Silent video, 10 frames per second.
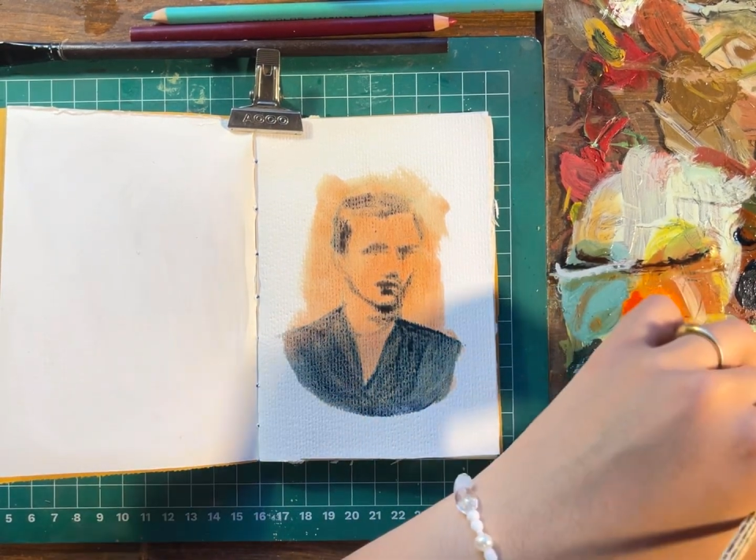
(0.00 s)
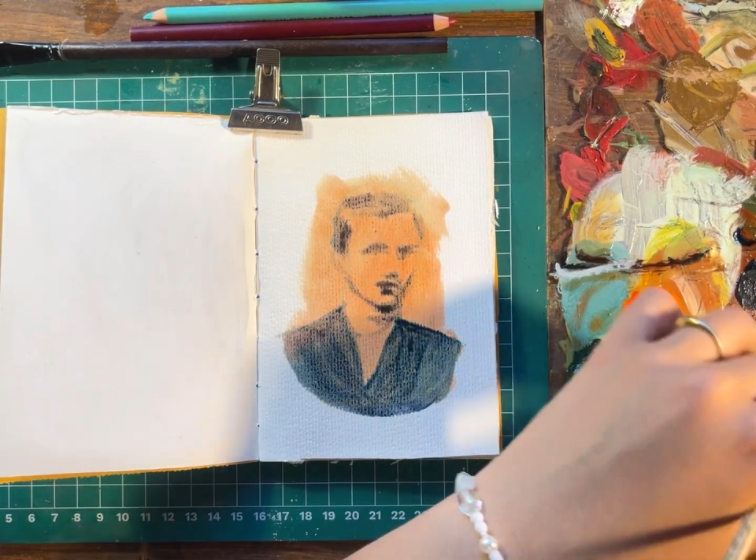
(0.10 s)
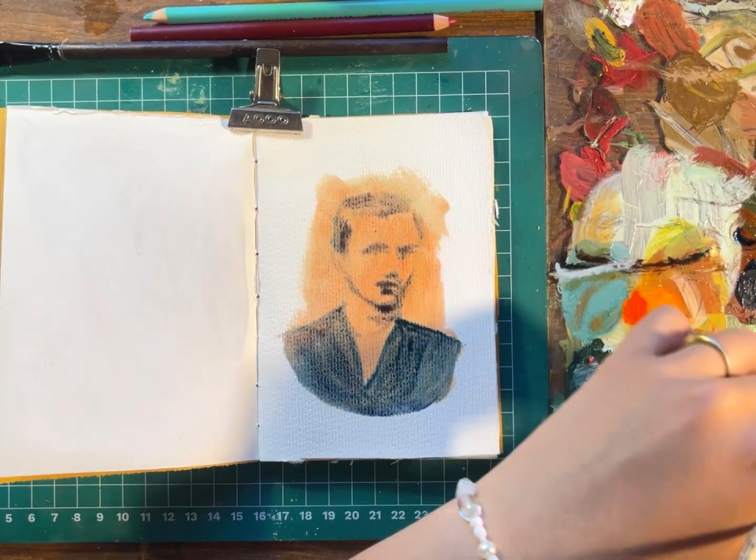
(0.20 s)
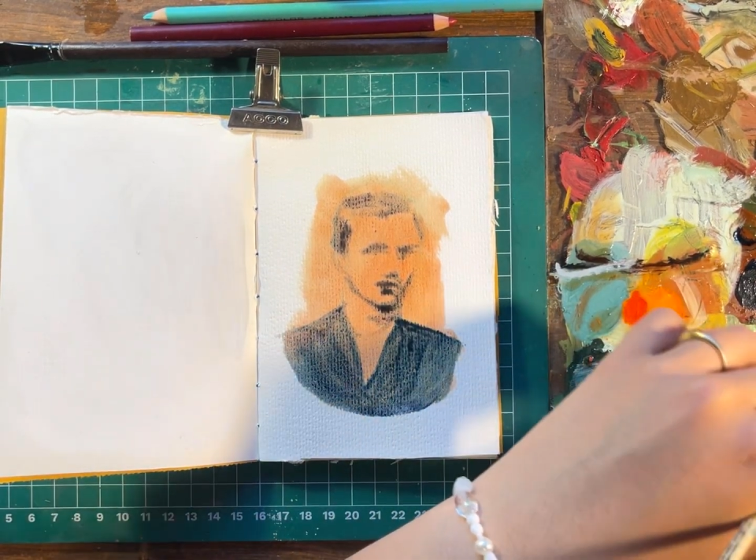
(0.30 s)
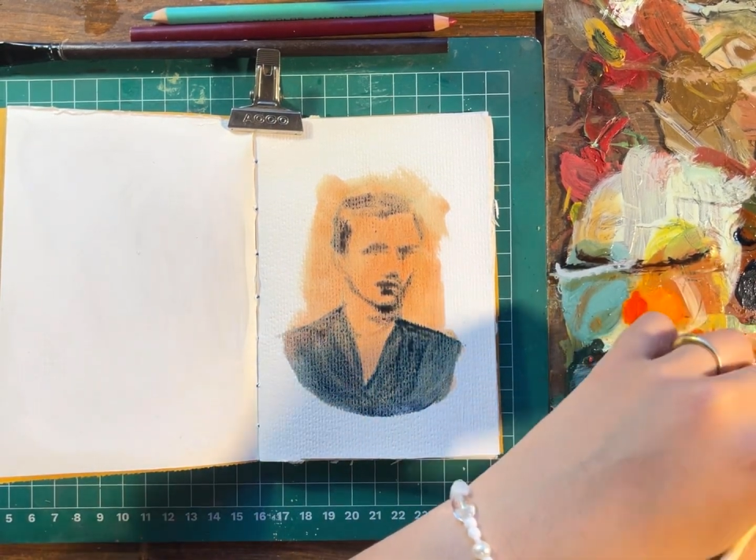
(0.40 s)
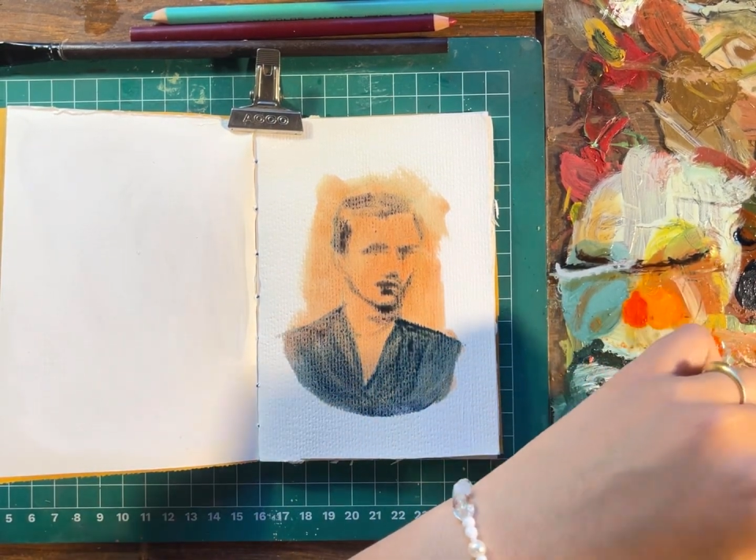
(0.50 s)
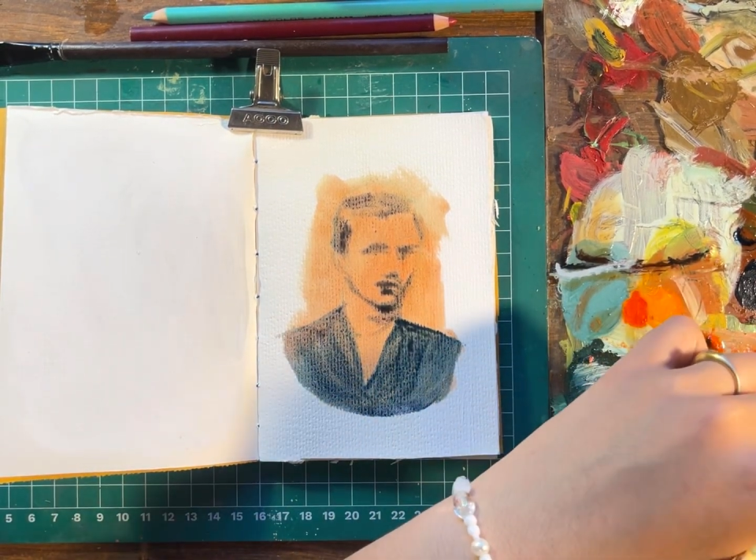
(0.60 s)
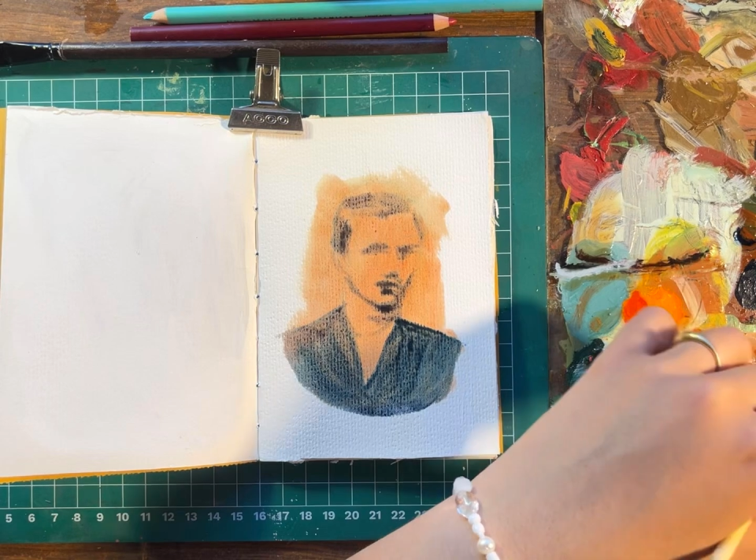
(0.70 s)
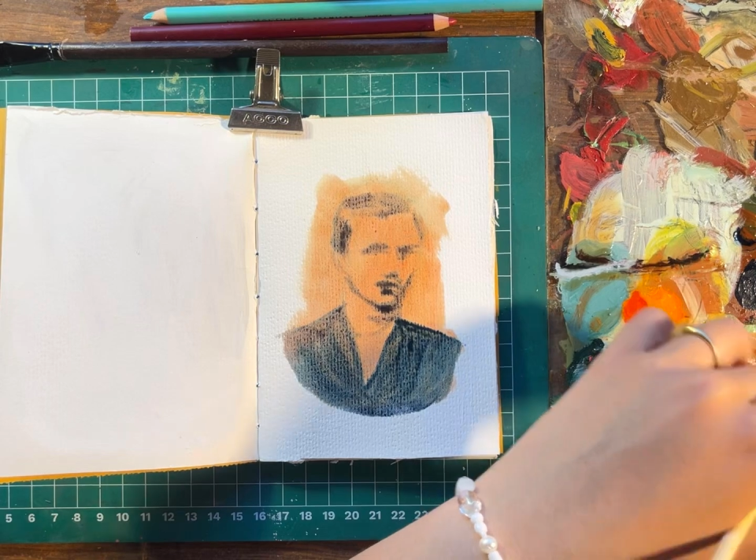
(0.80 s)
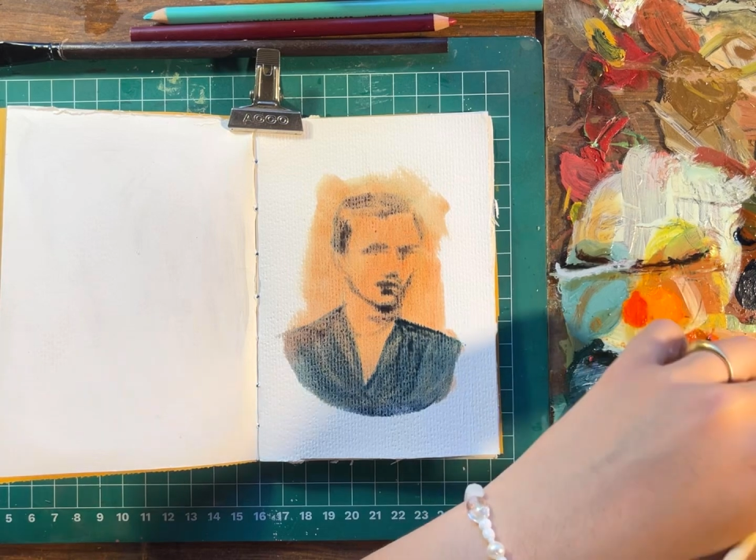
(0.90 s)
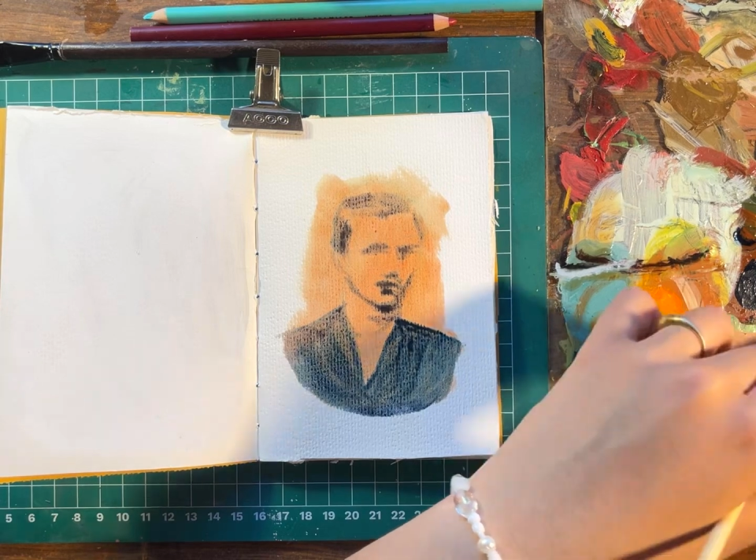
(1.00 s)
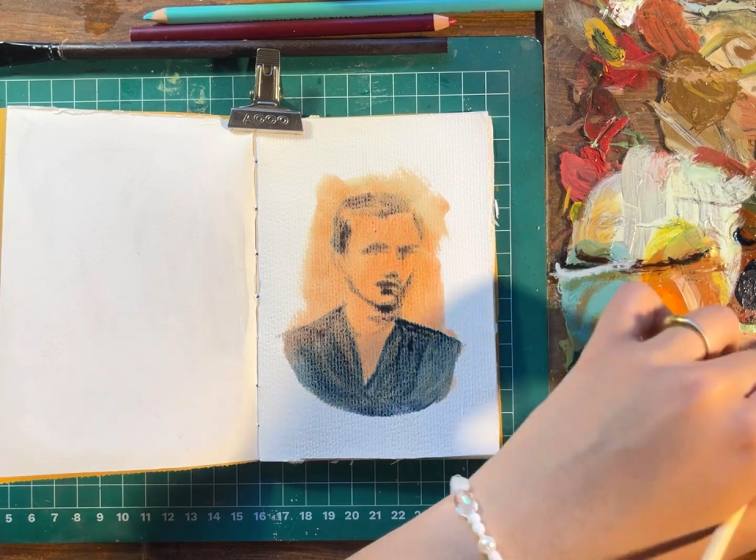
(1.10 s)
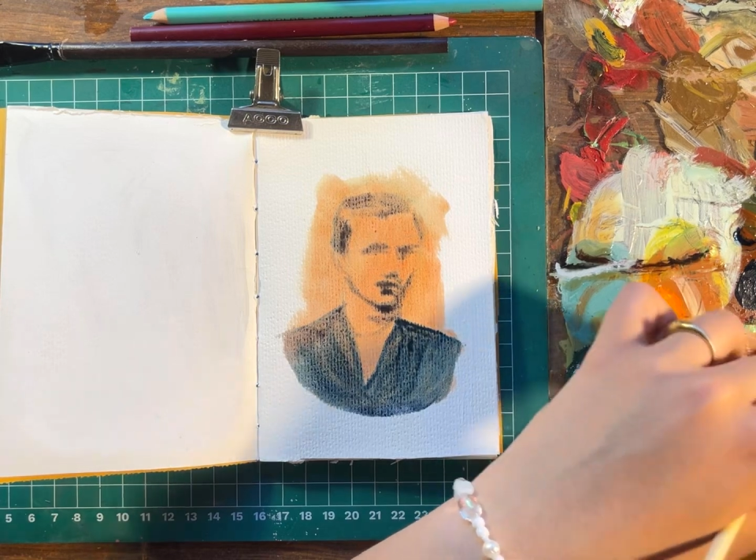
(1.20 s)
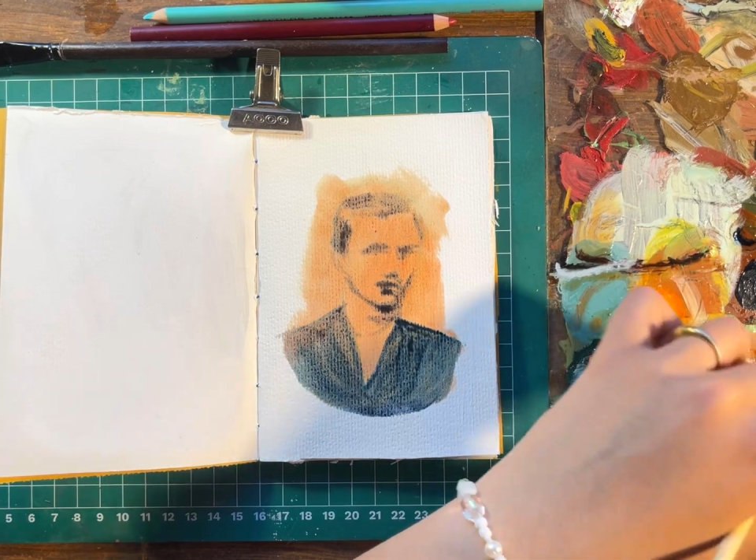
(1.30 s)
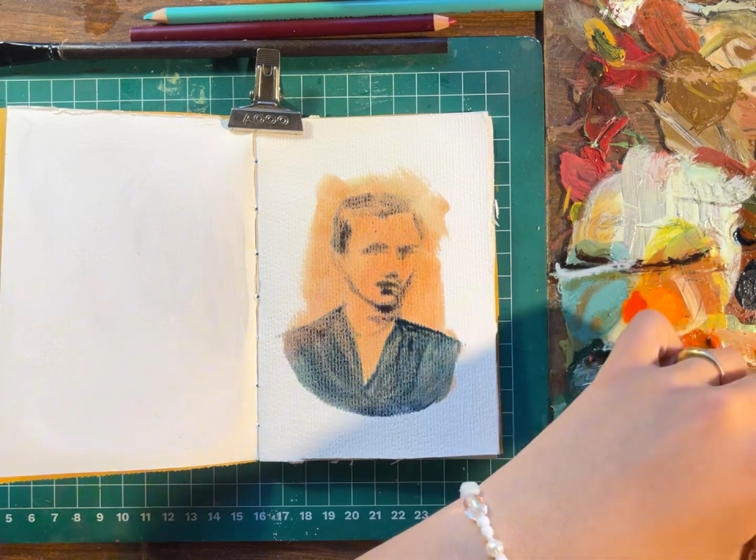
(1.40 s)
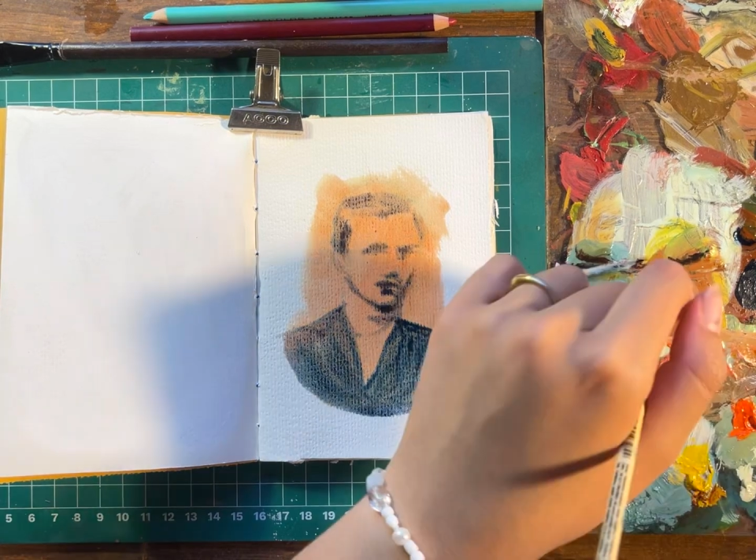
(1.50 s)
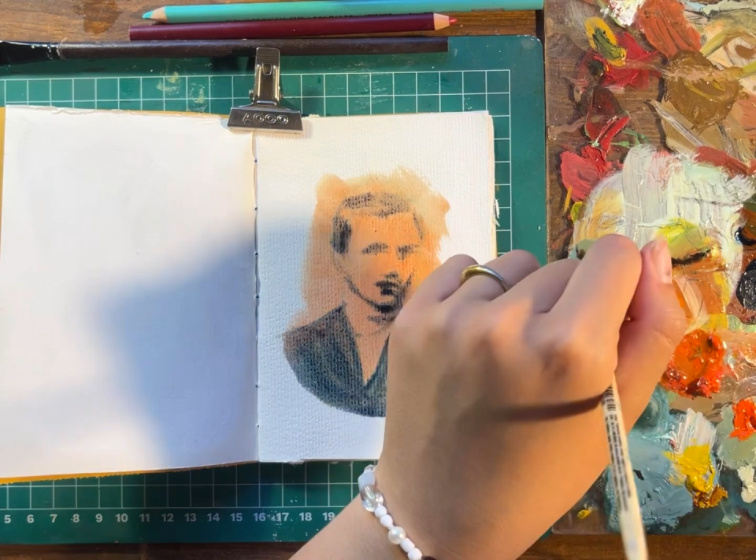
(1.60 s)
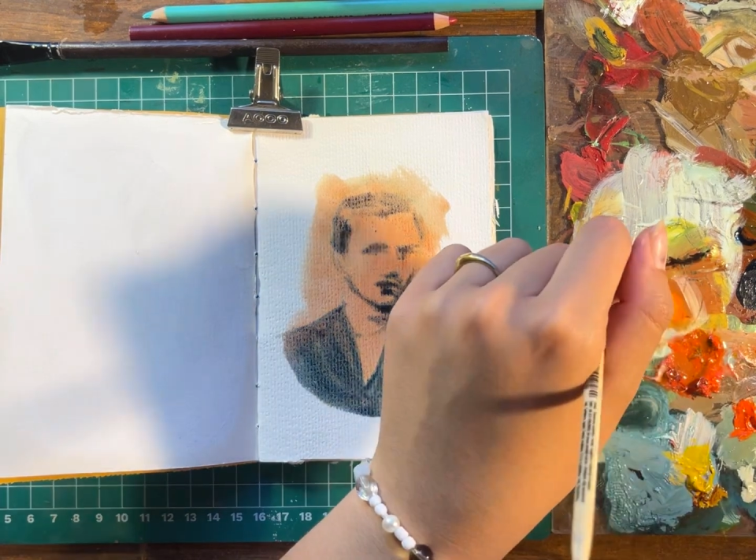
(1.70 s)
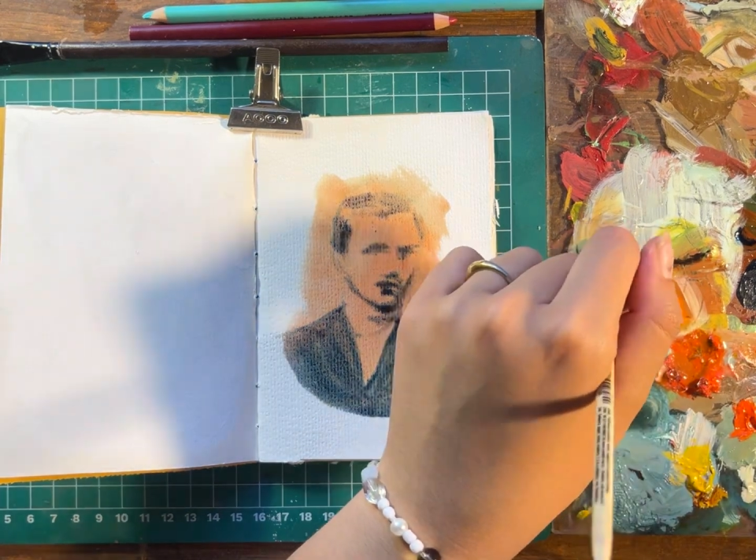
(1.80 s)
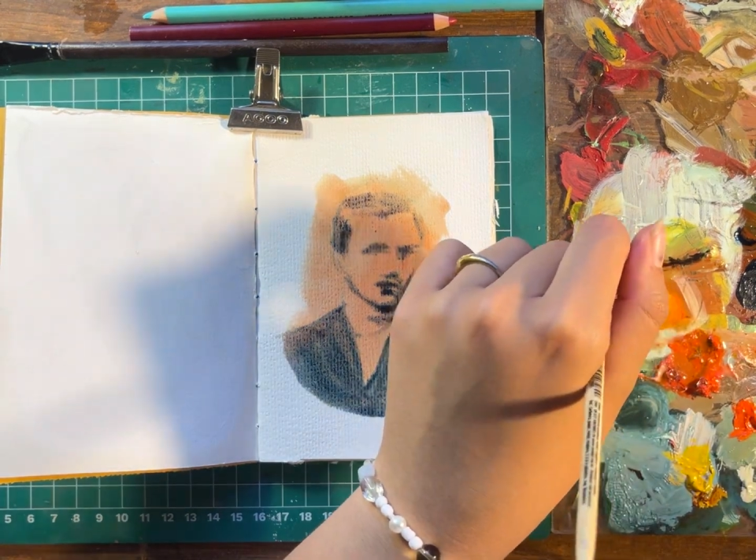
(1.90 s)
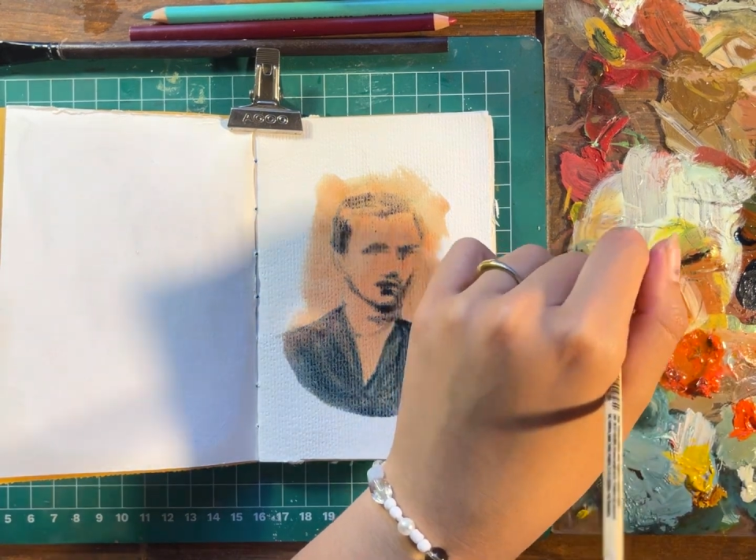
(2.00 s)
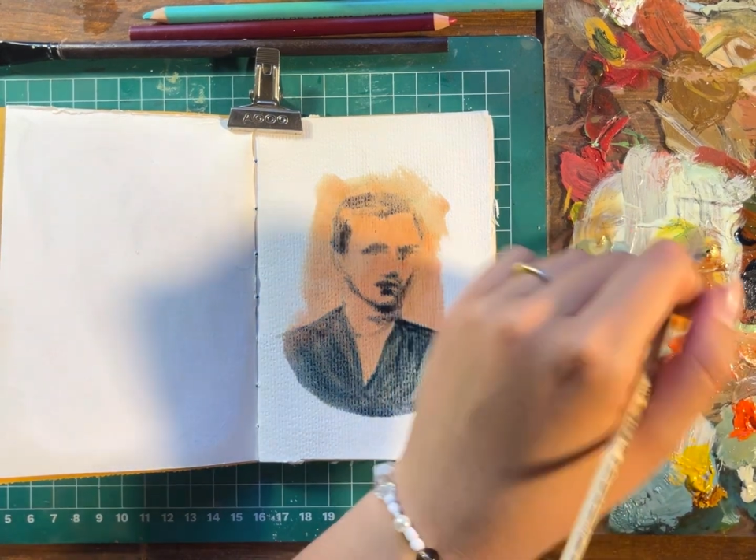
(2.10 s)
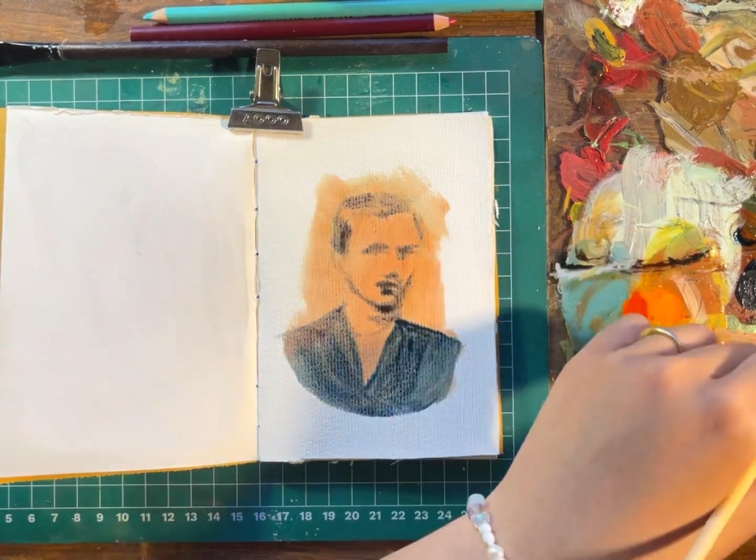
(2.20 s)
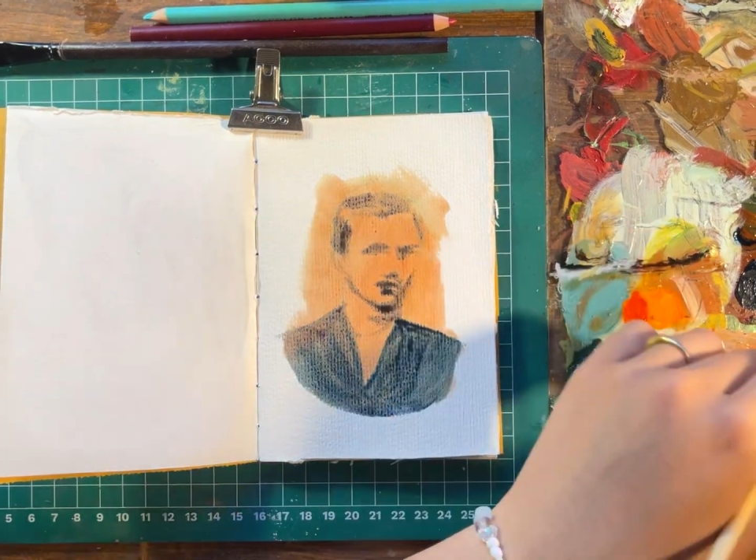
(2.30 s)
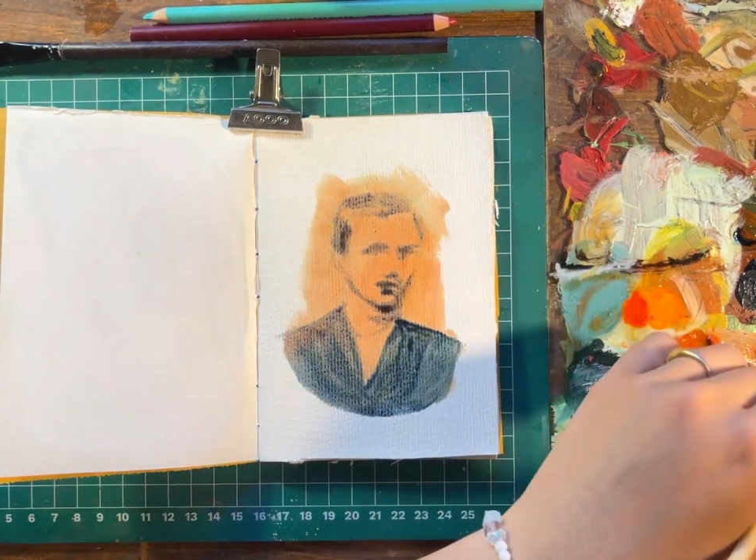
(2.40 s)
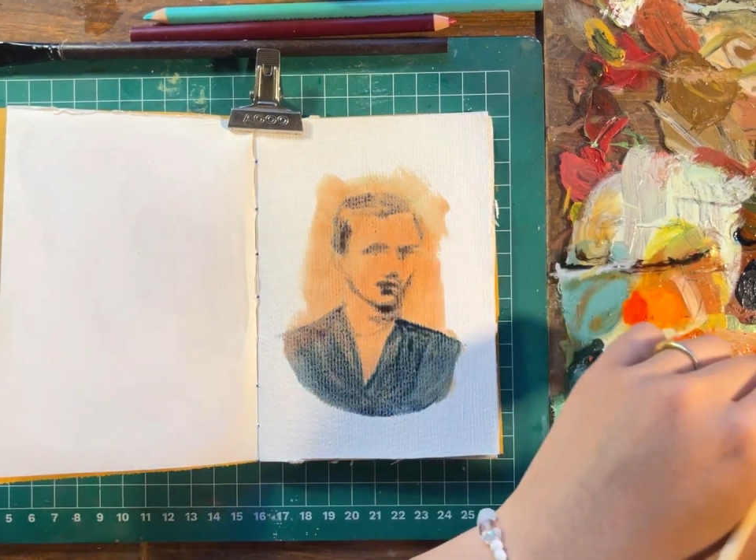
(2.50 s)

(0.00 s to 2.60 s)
years old when he took this picture,